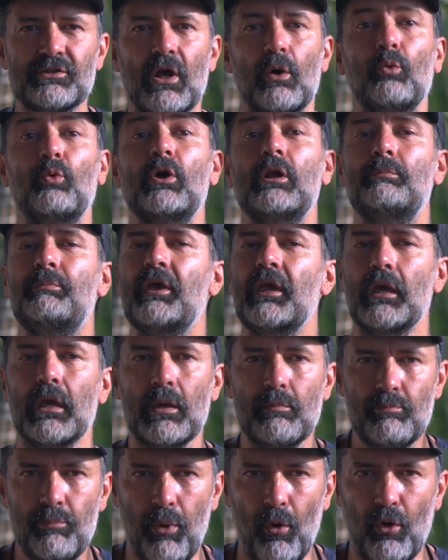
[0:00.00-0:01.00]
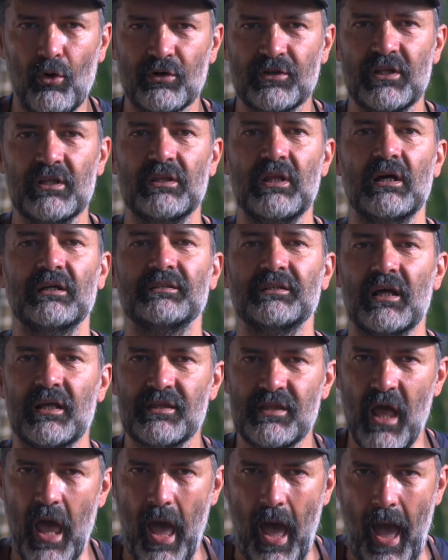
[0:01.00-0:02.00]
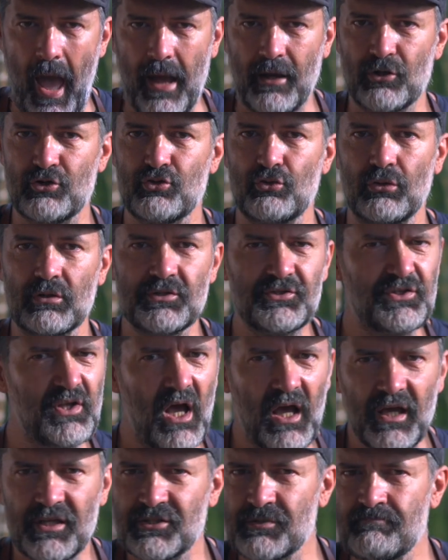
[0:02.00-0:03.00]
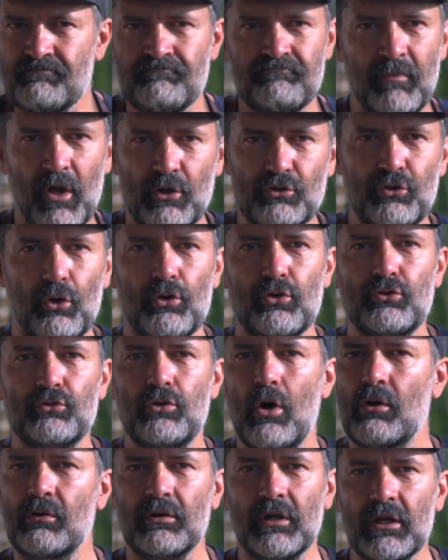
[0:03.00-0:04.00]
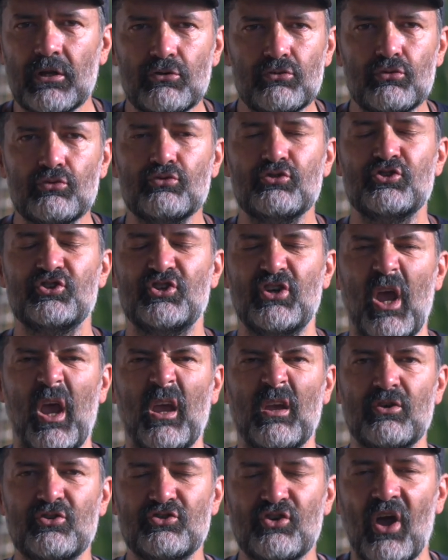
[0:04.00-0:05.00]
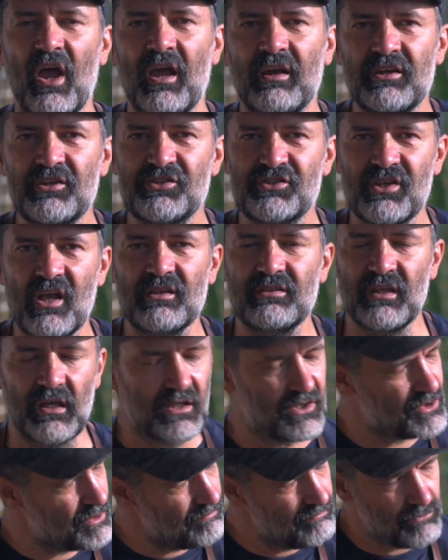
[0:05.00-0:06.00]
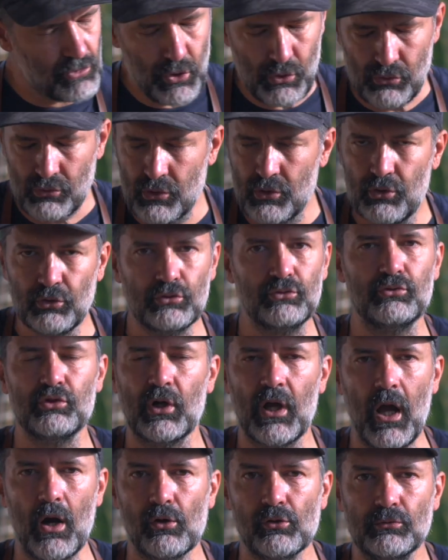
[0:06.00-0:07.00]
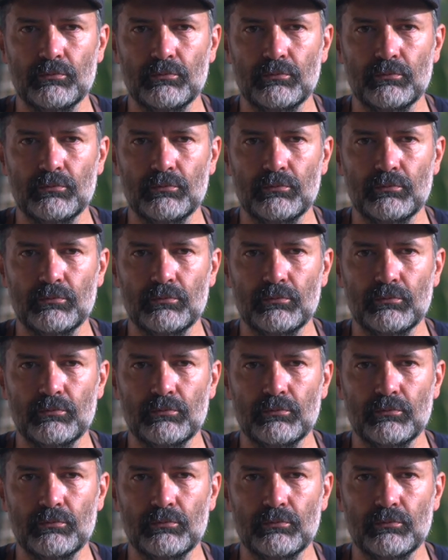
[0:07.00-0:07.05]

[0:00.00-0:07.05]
will be imported at their actual size, so you don't need to change any settings. You're good to go.